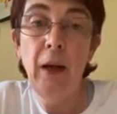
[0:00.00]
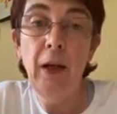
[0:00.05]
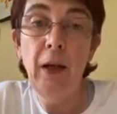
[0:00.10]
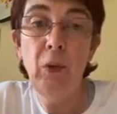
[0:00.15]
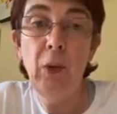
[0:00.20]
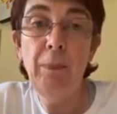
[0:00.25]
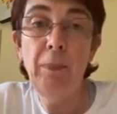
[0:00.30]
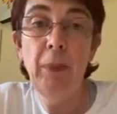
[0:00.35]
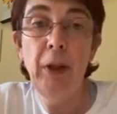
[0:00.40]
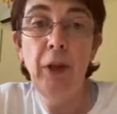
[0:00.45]
I
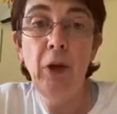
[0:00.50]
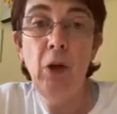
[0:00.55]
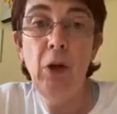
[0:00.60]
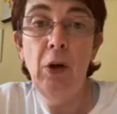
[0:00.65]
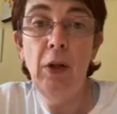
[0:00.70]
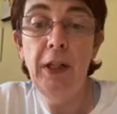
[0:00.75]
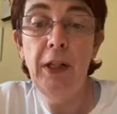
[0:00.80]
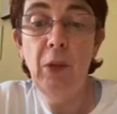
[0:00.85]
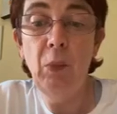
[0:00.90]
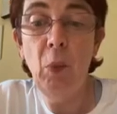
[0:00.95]
gripped my
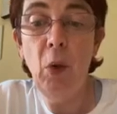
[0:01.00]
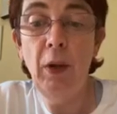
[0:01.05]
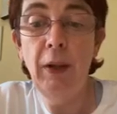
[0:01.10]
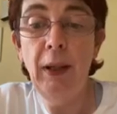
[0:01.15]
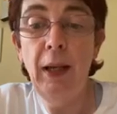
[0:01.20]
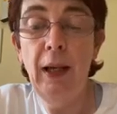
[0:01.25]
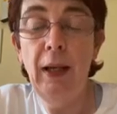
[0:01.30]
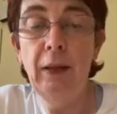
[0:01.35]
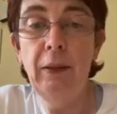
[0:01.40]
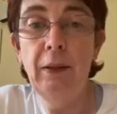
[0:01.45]
hurley in one
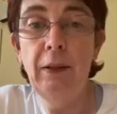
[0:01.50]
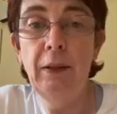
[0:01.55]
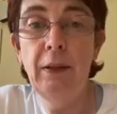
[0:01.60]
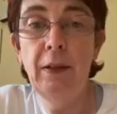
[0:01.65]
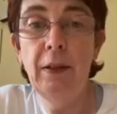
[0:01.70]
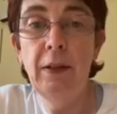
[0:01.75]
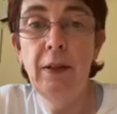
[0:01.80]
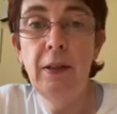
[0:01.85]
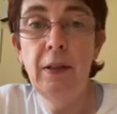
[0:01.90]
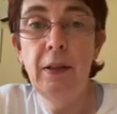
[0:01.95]
hand,
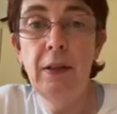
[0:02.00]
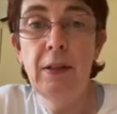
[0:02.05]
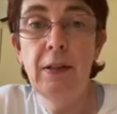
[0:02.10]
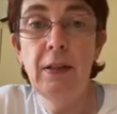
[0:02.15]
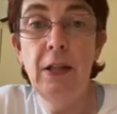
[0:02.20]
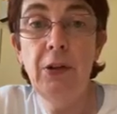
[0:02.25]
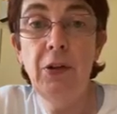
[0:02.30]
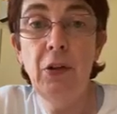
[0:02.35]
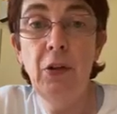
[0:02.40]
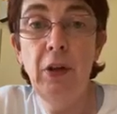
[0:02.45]

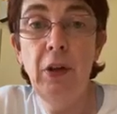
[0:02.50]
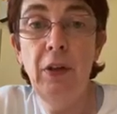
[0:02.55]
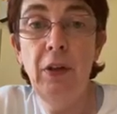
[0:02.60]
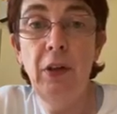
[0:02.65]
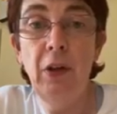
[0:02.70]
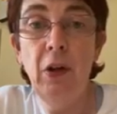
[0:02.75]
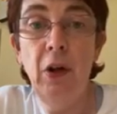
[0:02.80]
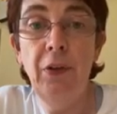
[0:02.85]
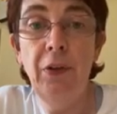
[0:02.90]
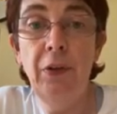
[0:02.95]
sliotar in
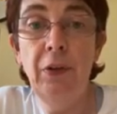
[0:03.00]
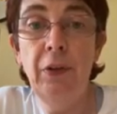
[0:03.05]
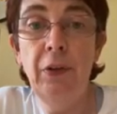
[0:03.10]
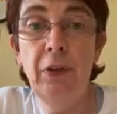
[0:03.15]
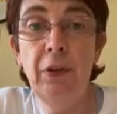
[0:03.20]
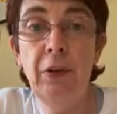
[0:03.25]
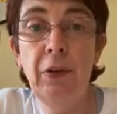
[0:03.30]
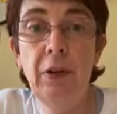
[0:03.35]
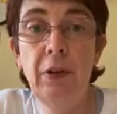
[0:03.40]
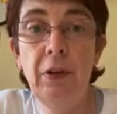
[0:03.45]
the other,
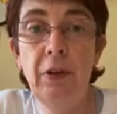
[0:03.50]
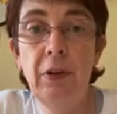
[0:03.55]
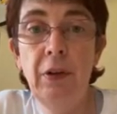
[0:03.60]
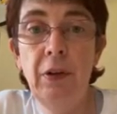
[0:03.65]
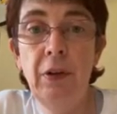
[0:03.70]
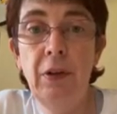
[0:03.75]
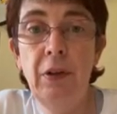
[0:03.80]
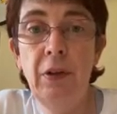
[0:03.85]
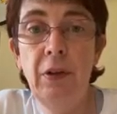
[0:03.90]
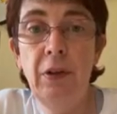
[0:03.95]

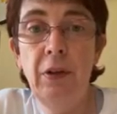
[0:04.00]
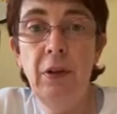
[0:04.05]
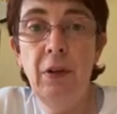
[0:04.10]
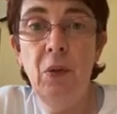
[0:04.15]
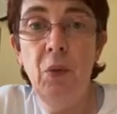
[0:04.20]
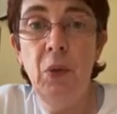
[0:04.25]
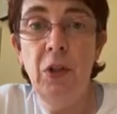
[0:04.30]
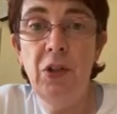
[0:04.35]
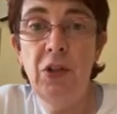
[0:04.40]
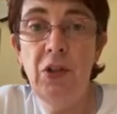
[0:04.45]

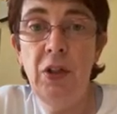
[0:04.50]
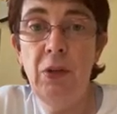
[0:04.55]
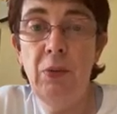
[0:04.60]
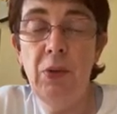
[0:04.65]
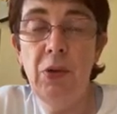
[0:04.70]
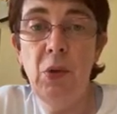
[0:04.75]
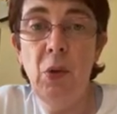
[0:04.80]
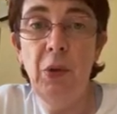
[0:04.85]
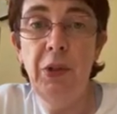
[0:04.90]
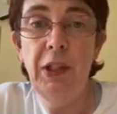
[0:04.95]
wished it
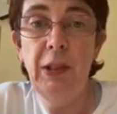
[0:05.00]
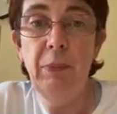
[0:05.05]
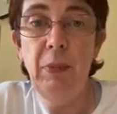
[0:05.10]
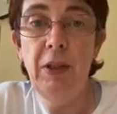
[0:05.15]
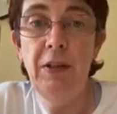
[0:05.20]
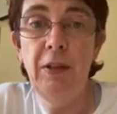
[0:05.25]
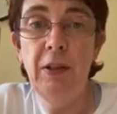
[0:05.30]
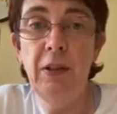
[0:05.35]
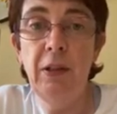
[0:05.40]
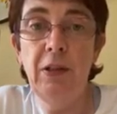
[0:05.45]
was only a
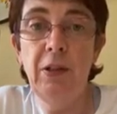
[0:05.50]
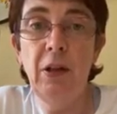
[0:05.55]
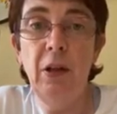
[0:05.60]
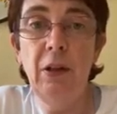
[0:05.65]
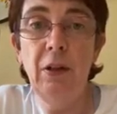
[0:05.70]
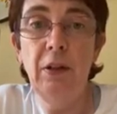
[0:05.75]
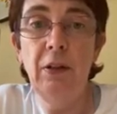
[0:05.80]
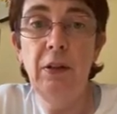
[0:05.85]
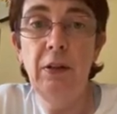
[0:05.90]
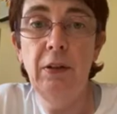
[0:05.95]
mythical
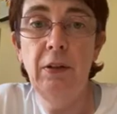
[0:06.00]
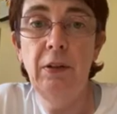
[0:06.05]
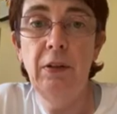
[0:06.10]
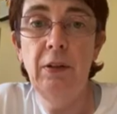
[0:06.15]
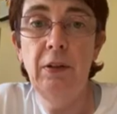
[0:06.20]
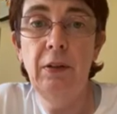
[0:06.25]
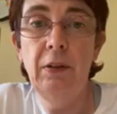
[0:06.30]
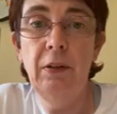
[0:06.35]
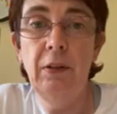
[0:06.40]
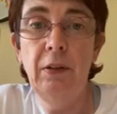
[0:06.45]
dog
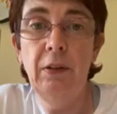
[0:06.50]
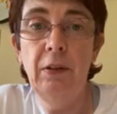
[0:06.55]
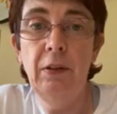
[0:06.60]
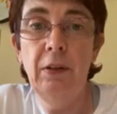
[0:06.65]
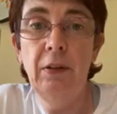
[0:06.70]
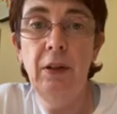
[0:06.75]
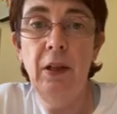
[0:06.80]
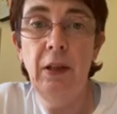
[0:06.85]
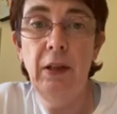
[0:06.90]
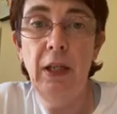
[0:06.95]

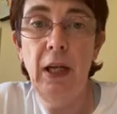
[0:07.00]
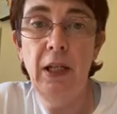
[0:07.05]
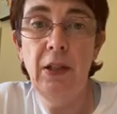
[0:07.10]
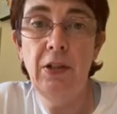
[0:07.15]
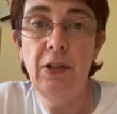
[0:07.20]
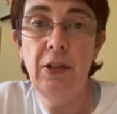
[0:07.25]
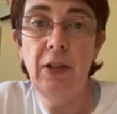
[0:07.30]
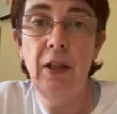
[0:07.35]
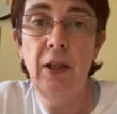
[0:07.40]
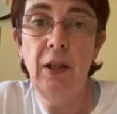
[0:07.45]
I
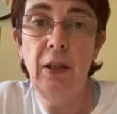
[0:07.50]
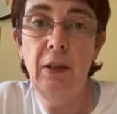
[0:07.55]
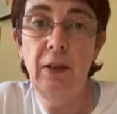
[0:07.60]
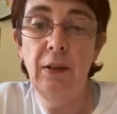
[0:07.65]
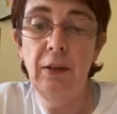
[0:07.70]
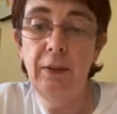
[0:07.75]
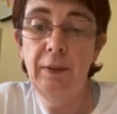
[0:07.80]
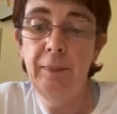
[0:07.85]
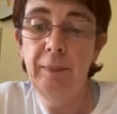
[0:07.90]
had to kill.